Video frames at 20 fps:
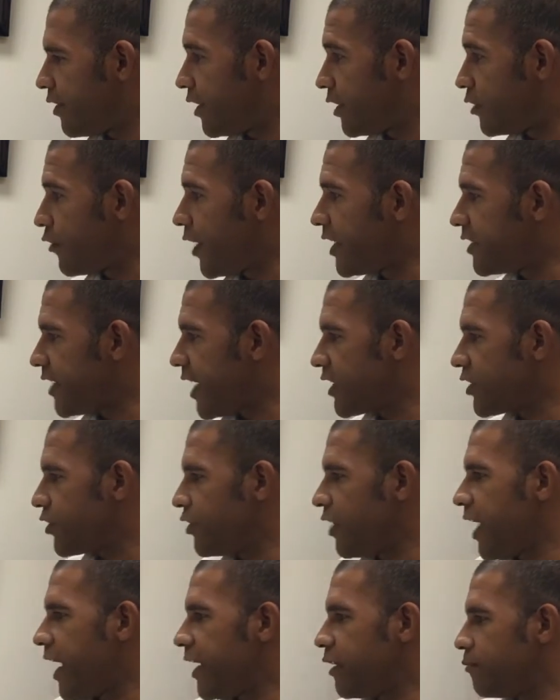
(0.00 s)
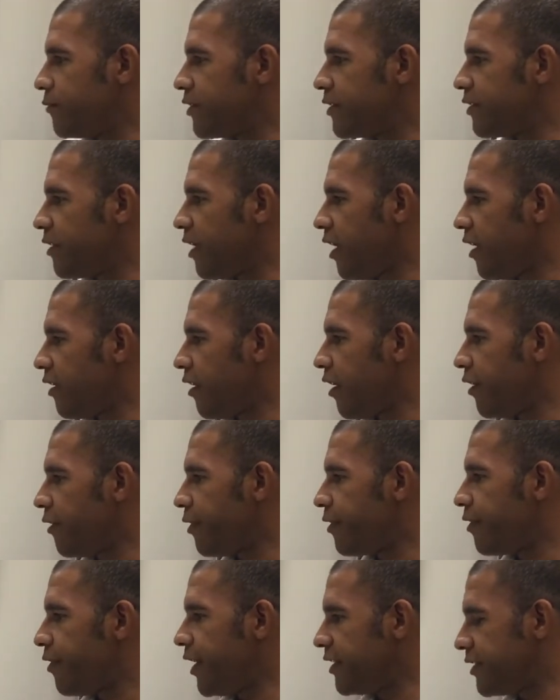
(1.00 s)
transactional items are
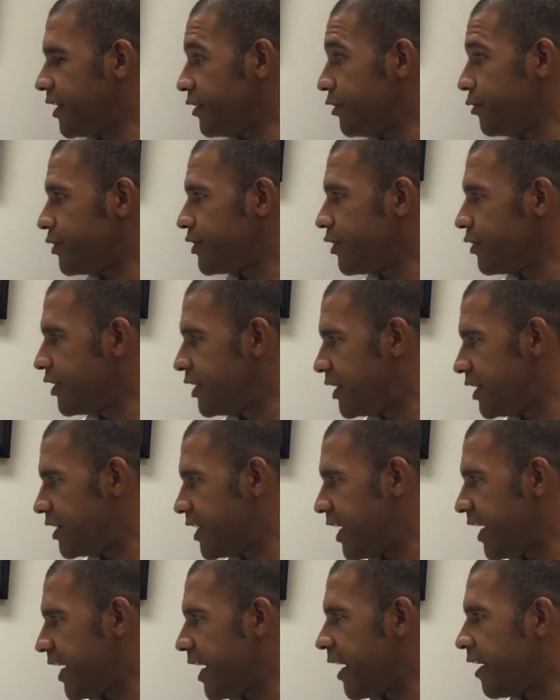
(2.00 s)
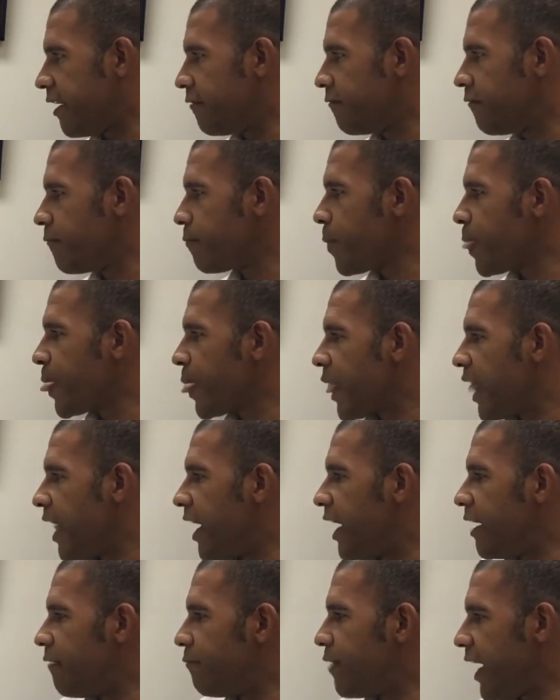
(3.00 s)
things that you still need to take care of.
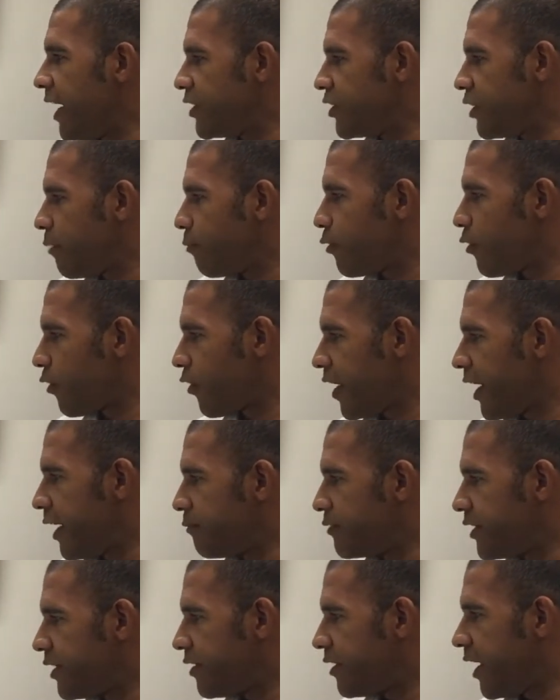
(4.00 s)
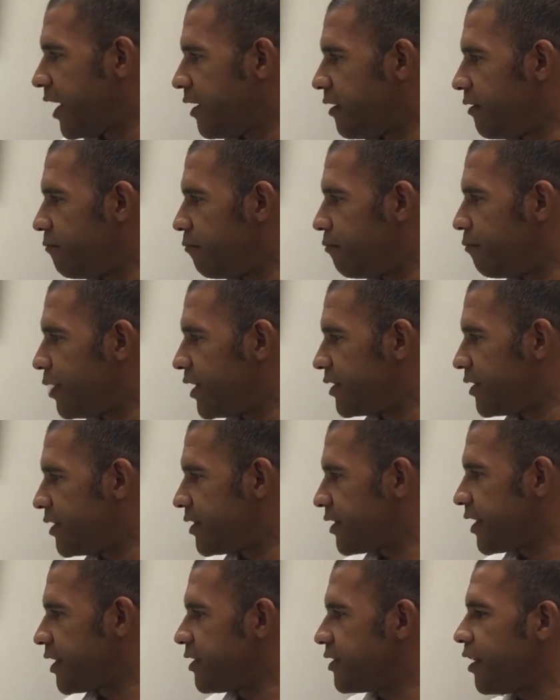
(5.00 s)
The HR programs and
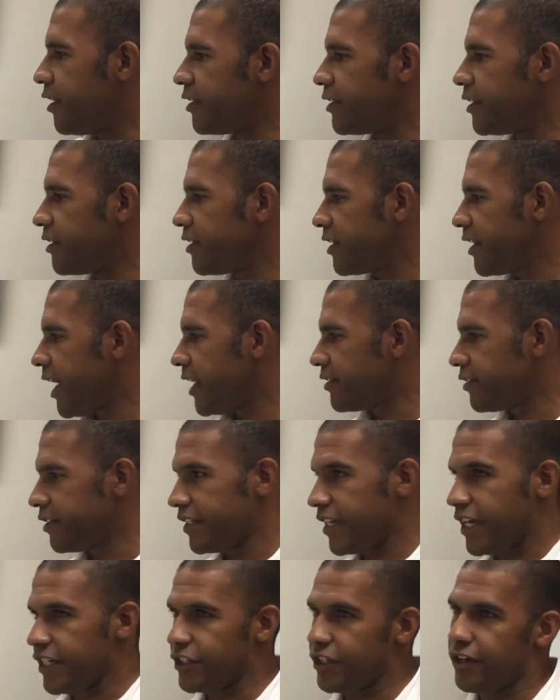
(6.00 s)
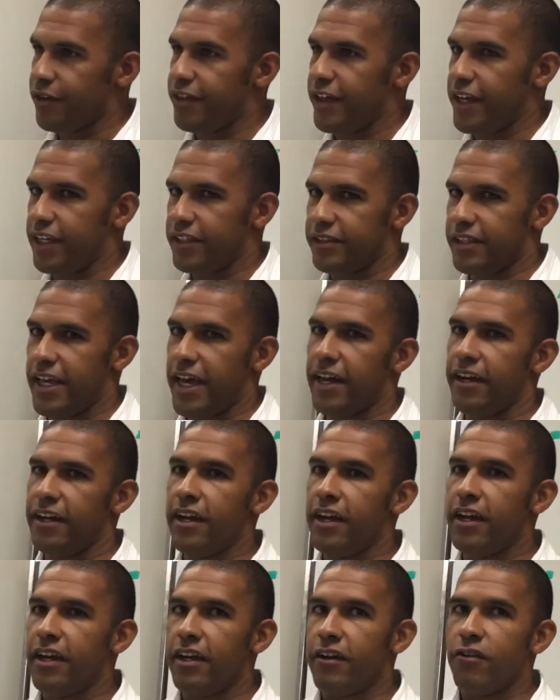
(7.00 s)
business consultation are things that
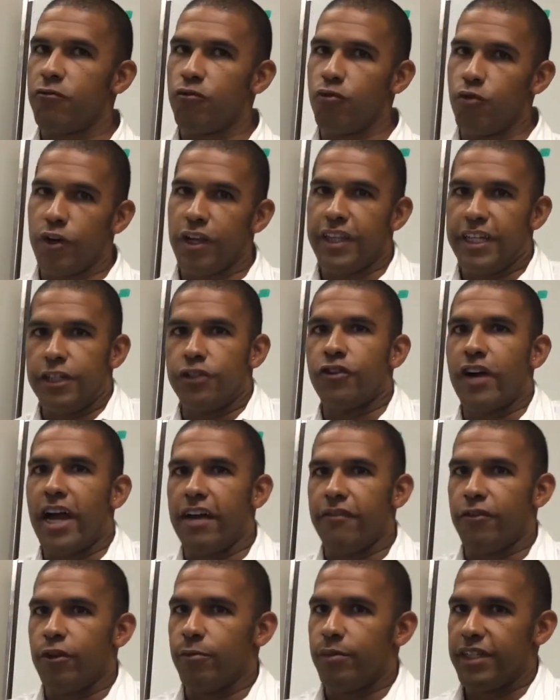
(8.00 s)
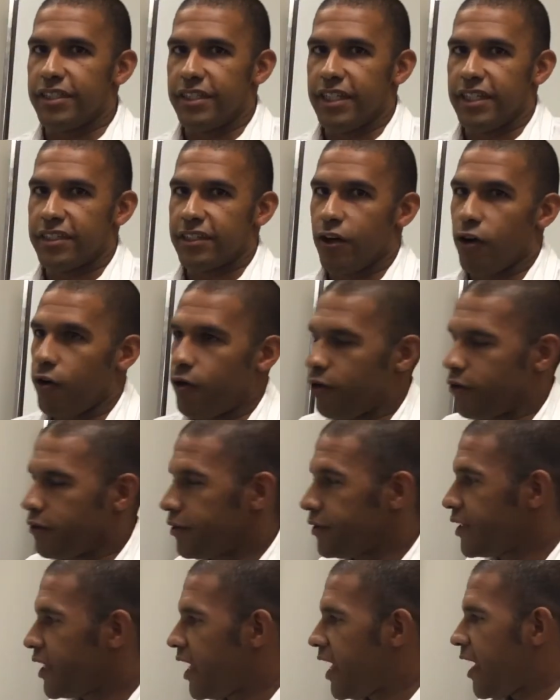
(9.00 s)
really drive your business
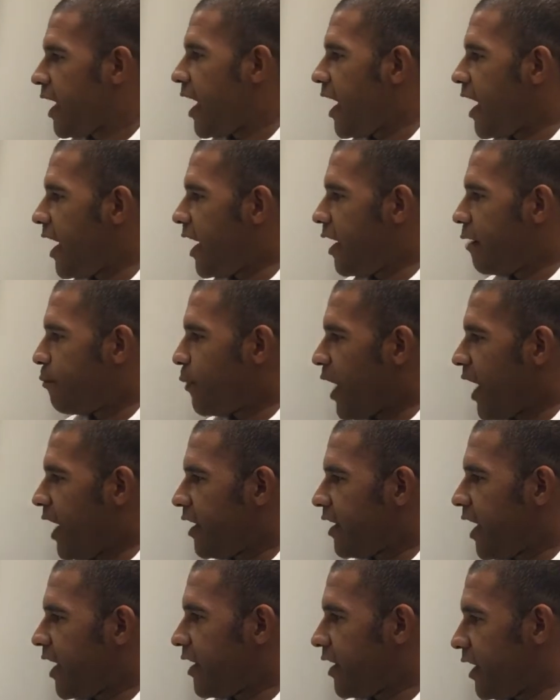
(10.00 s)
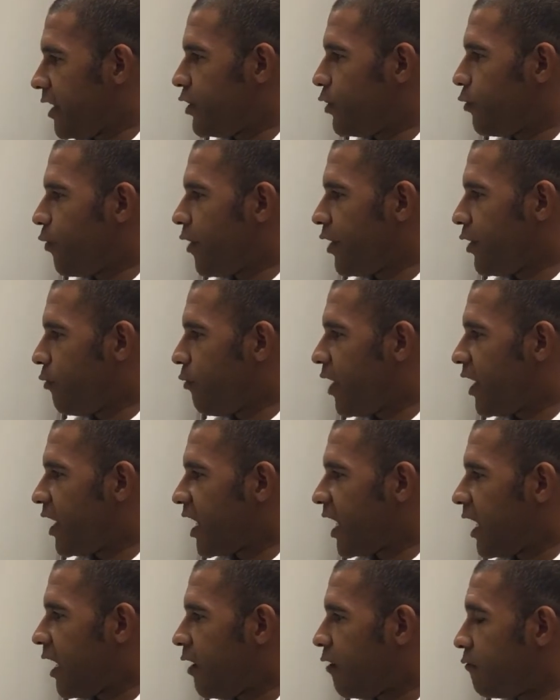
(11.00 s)
goals and get you where you want
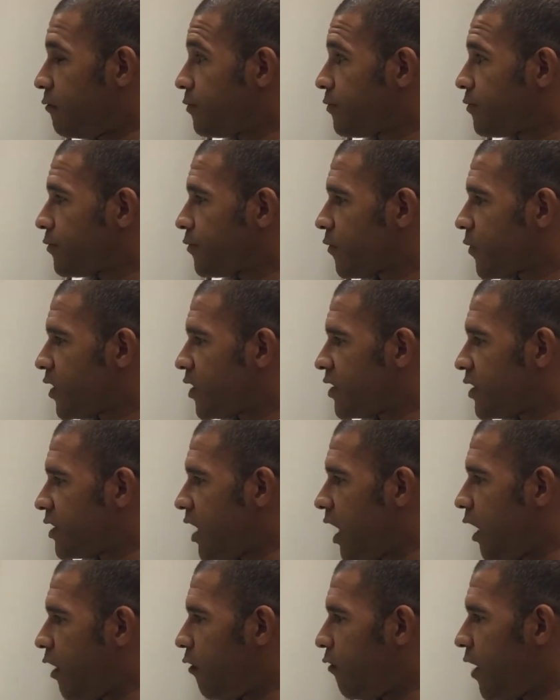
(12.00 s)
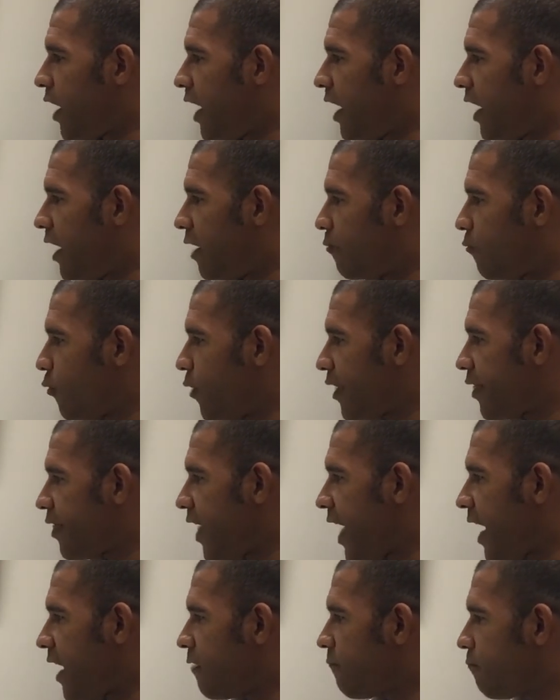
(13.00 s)
to go. So with
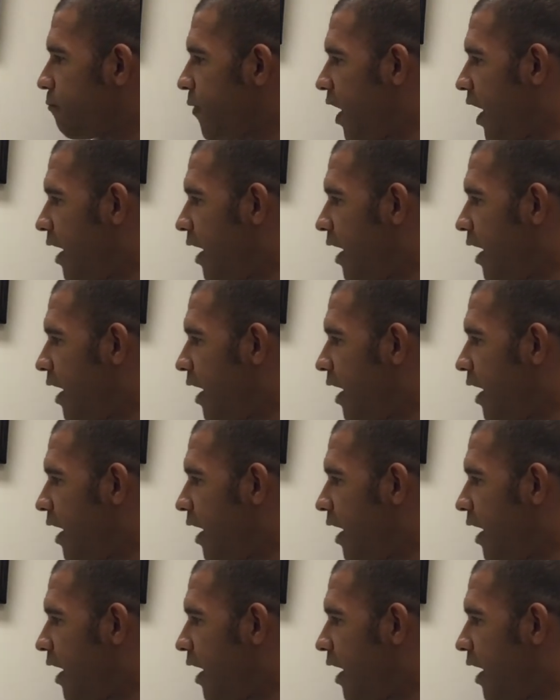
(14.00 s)
that,